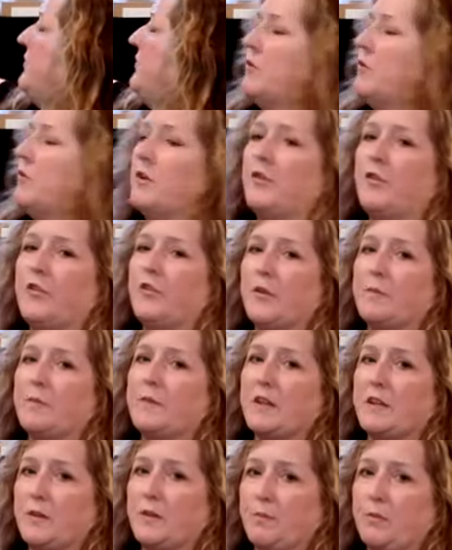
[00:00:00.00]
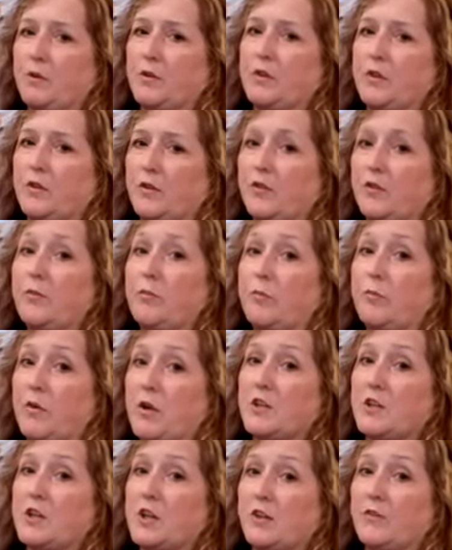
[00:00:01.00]
for something to put those
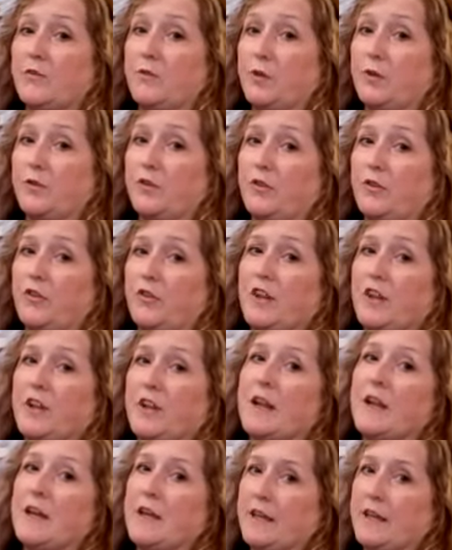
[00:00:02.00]
project folders in,